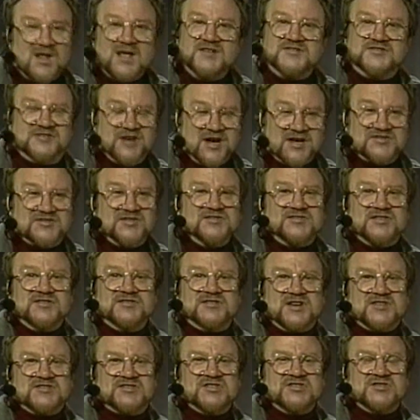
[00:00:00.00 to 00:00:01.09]
dozens and
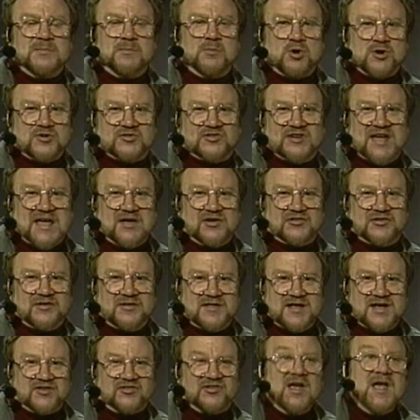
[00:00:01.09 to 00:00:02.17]
dozens more scales than
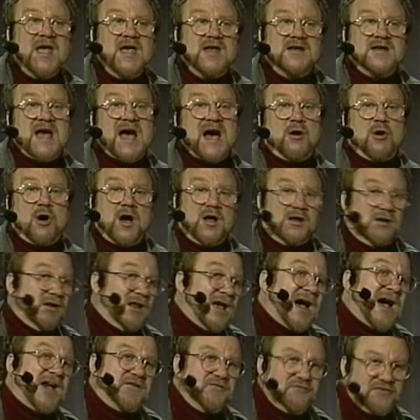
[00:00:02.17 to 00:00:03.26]
this. Now, a
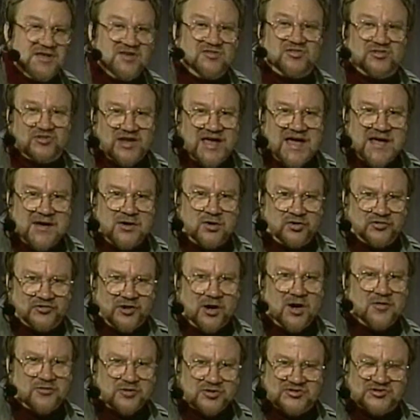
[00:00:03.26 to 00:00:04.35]
lot of these scales,
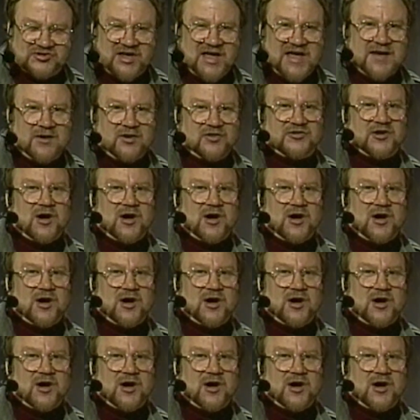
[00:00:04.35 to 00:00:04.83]
other scales,